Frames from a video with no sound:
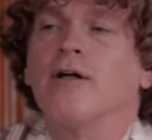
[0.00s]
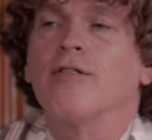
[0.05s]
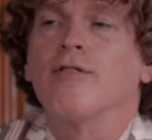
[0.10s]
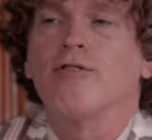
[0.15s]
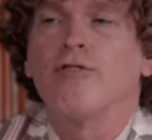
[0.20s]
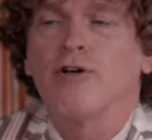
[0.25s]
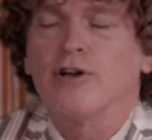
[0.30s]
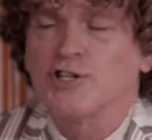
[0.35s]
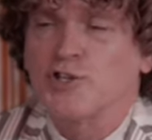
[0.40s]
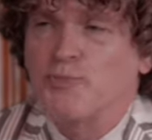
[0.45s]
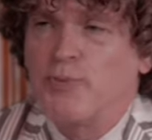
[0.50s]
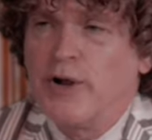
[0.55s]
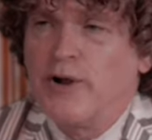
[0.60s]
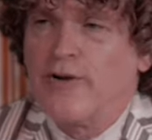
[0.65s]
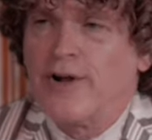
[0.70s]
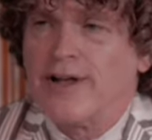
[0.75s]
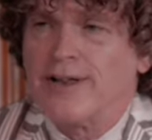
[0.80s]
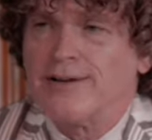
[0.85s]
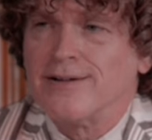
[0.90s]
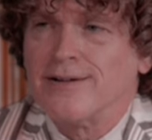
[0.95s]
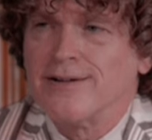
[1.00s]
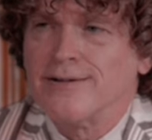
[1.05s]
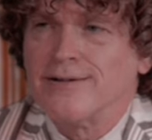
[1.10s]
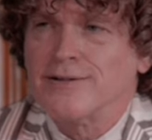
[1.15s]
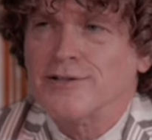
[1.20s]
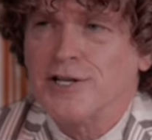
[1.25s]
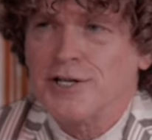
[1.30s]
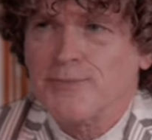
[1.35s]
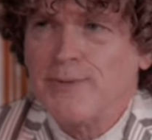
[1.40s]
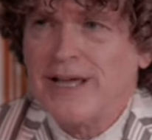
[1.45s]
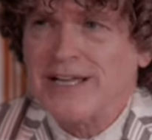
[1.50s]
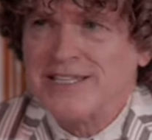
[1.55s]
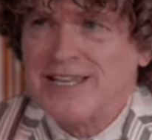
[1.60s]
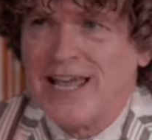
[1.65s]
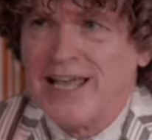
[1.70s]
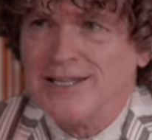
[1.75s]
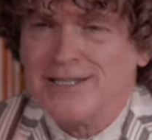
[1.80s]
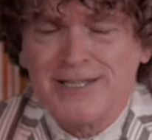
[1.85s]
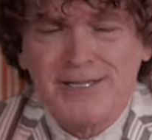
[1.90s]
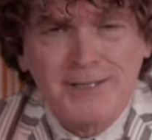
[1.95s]
the Spirit. Does this make
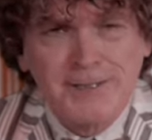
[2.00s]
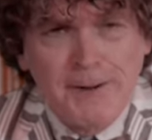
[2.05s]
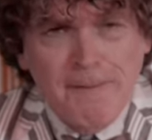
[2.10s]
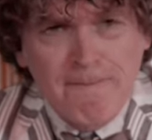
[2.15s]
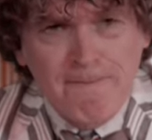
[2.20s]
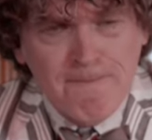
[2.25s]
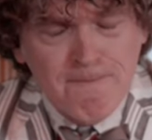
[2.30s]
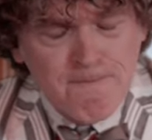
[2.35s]
sense? Yeah.